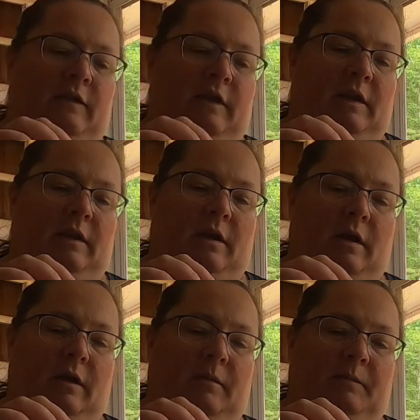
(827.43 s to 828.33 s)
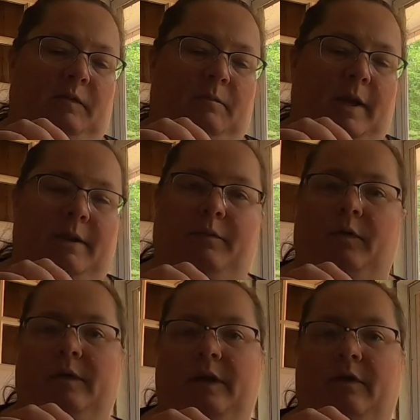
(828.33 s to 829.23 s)
see some
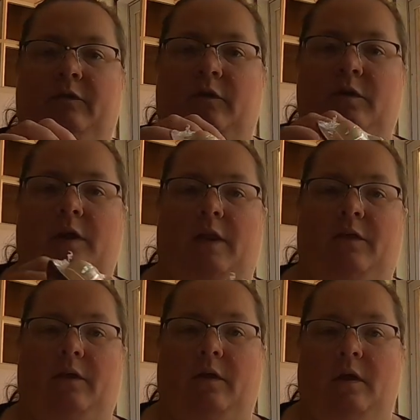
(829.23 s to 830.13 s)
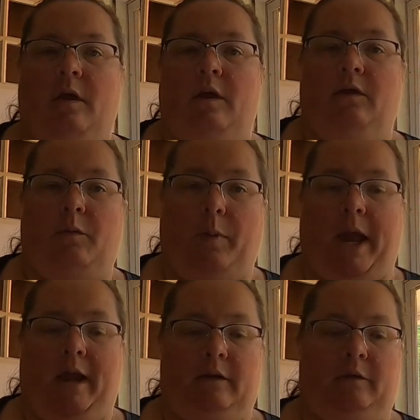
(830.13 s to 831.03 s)
paper in there. So you got the
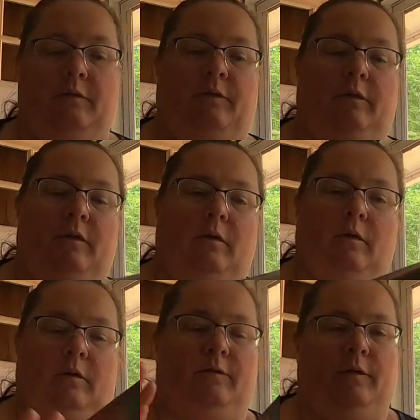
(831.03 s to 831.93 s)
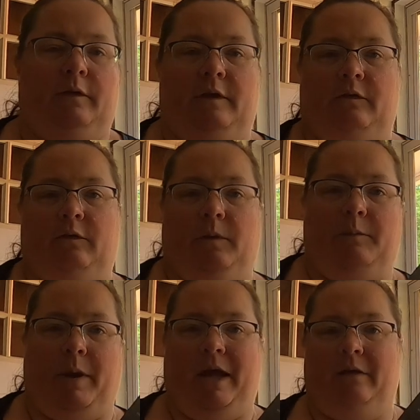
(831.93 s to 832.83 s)
pattern for these 3
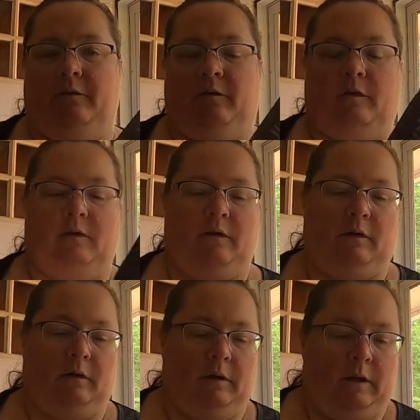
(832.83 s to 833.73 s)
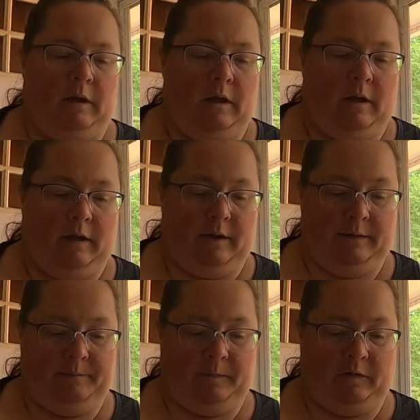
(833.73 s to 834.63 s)
patterns in there.
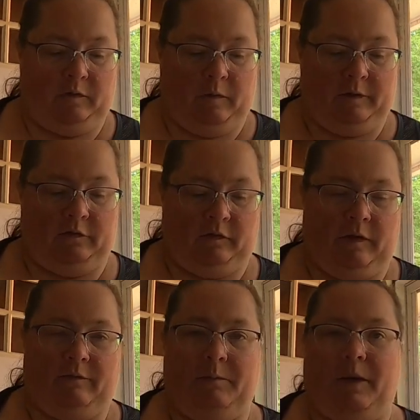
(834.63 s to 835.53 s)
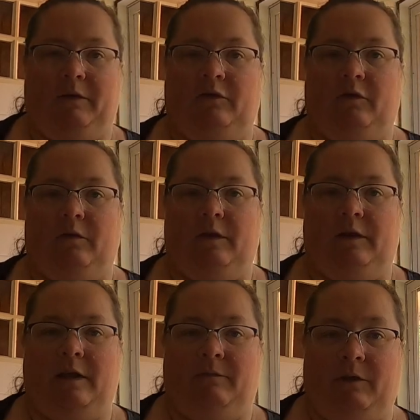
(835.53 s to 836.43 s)
So I just have to make sure
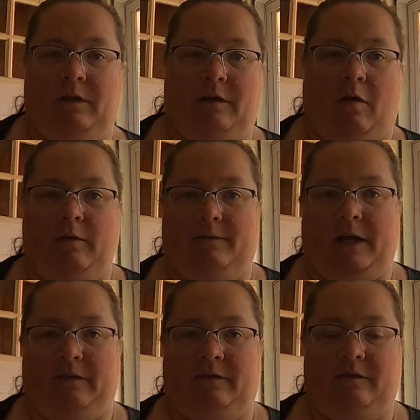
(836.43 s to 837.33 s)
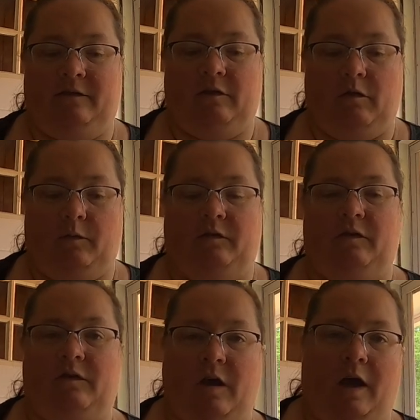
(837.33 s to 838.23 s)
that all of that's disclosed
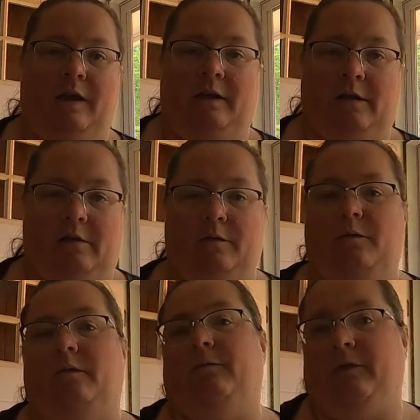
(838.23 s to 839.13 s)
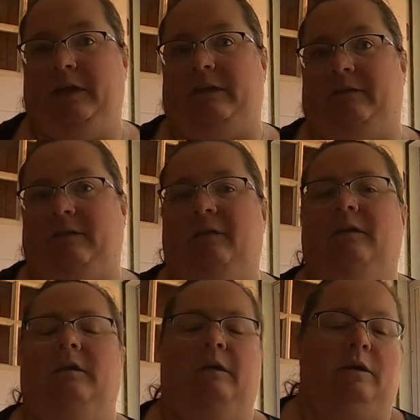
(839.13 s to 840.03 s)
does not include the fleece.
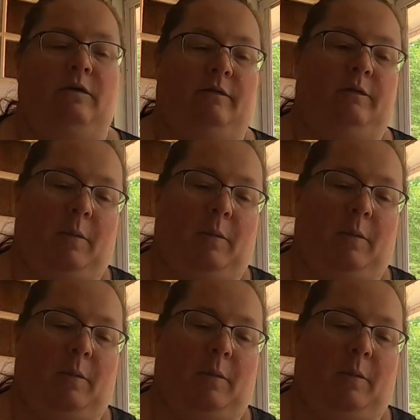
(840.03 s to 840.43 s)
You have